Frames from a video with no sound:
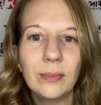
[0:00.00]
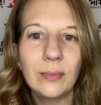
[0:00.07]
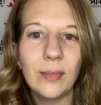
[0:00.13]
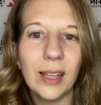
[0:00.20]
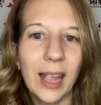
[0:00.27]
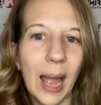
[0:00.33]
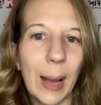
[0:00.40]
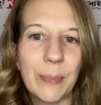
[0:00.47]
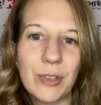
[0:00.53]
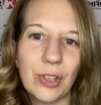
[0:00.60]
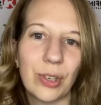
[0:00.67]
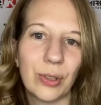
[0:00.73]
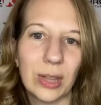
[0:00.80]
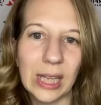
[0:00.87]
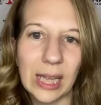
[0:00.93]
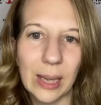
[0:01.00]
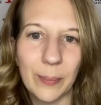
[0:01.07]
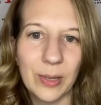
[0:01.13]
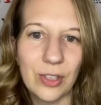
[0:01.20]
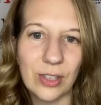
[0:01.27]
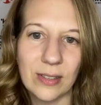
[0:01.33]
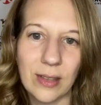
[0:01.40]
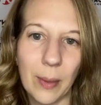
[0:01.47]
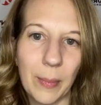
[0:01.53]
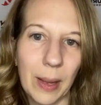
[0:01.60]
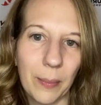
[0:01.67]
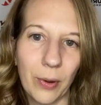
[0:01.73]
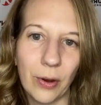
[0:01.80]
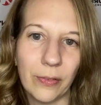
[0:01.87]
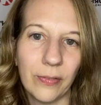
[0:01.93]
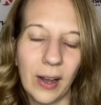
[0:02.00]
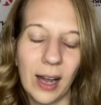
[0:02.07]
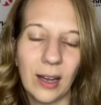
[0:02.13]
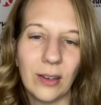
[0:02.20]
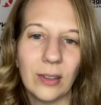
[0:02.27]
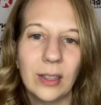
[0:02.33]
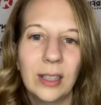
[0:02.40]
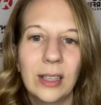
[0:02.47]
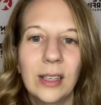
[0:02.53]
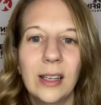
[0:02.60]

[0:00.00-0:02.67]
capture the images on my profile.